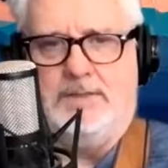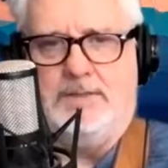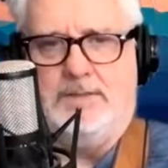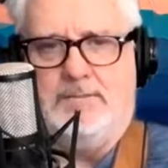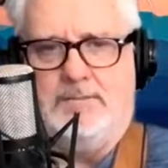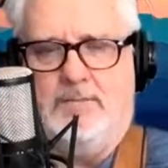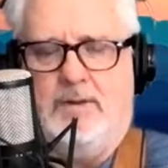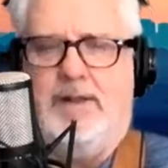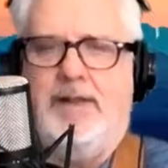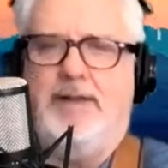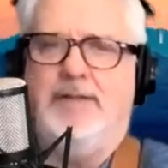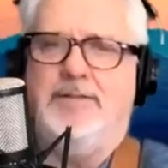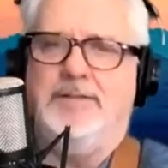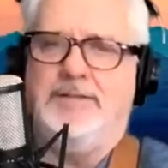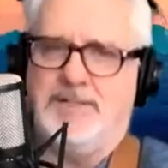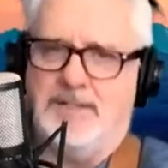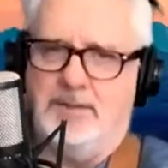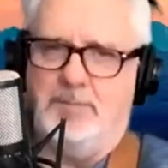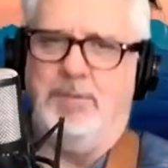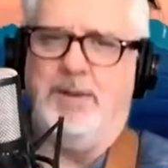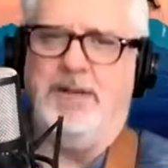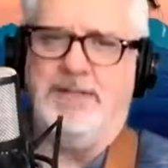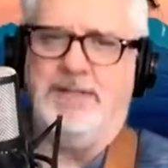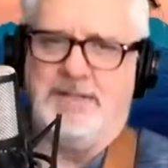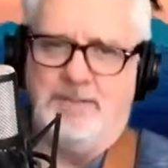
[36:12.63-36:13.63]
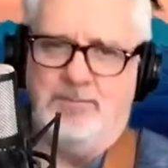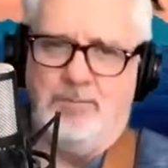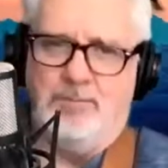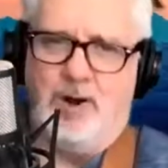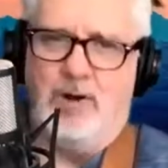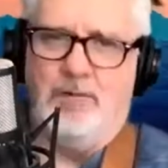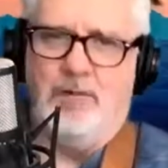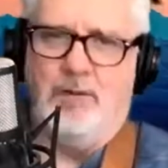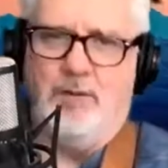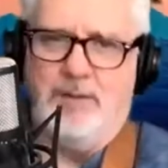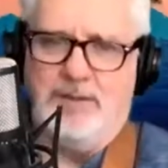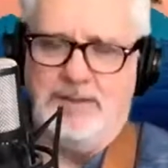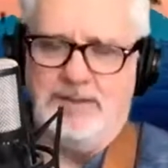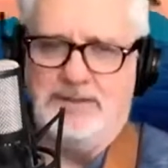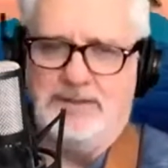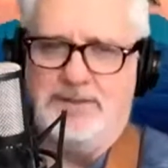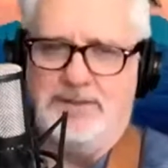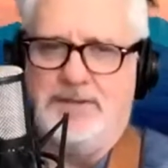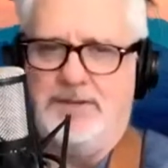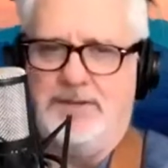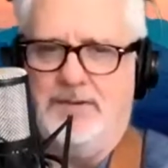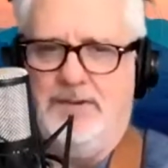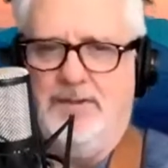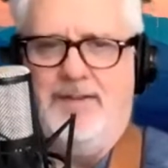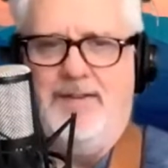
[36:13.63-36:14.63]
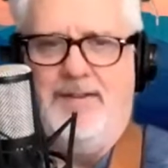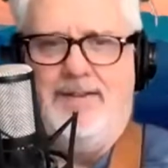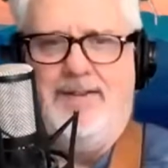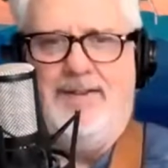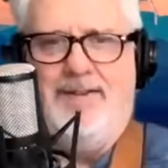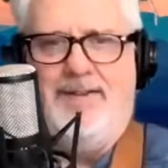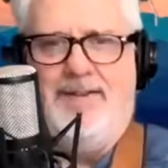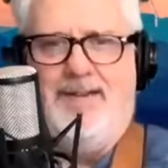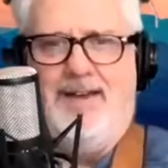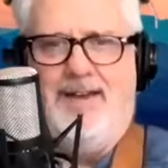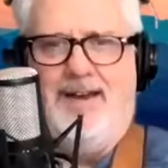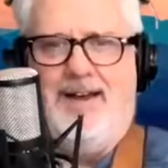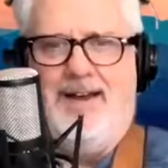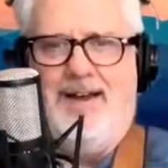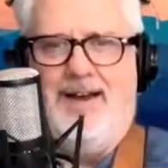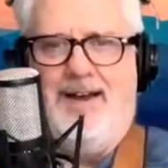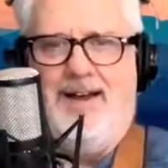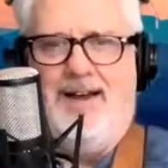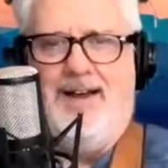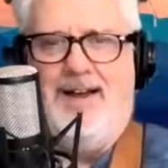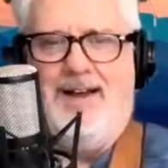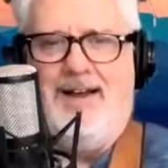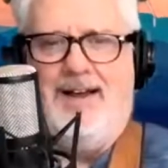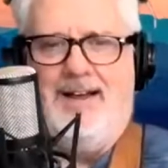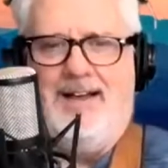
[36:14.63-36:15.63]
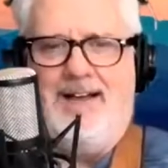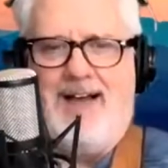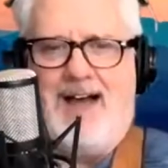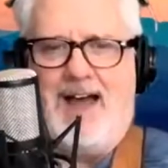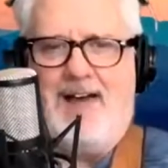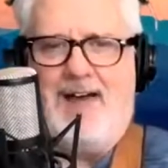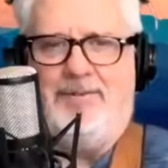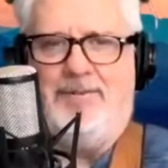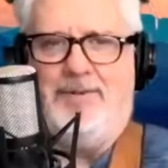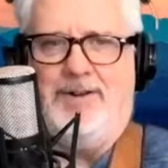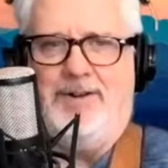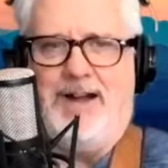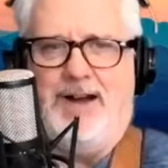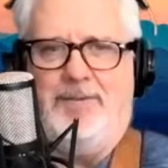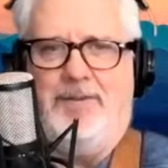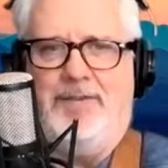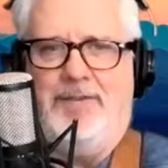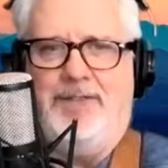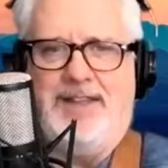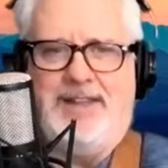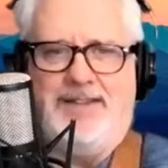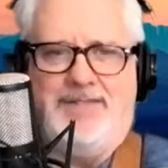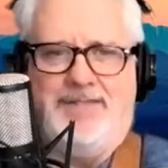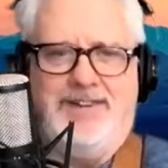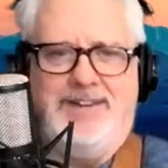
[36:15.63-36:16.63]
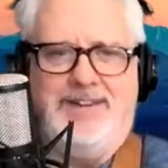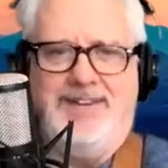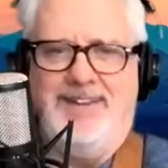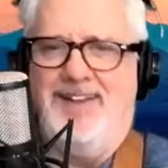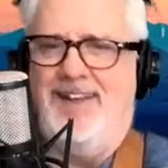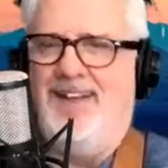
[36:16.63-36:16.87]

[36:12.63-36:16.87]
Well, Hiddleston plays in the Marvel ones too. I will think of it.